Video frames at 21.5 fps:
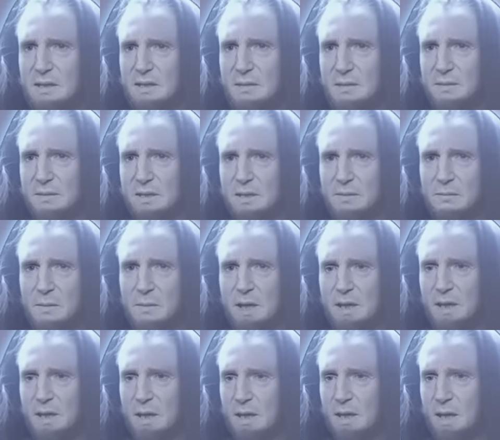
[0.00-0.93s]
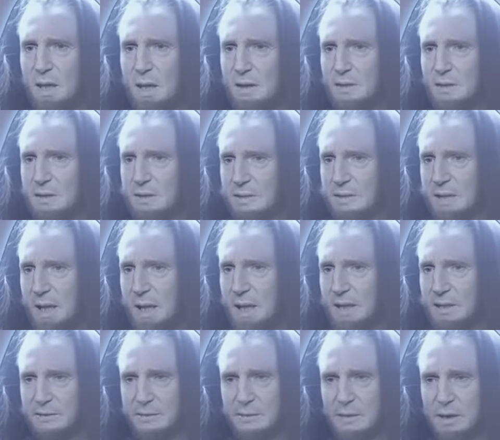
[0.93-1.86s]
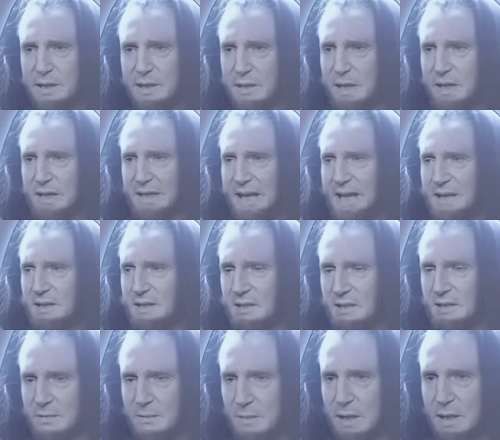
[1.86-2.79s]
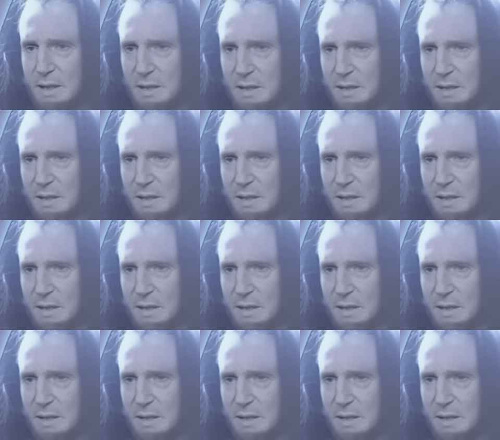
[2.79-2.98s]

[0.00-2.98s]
using my hilarious catchphrase against me?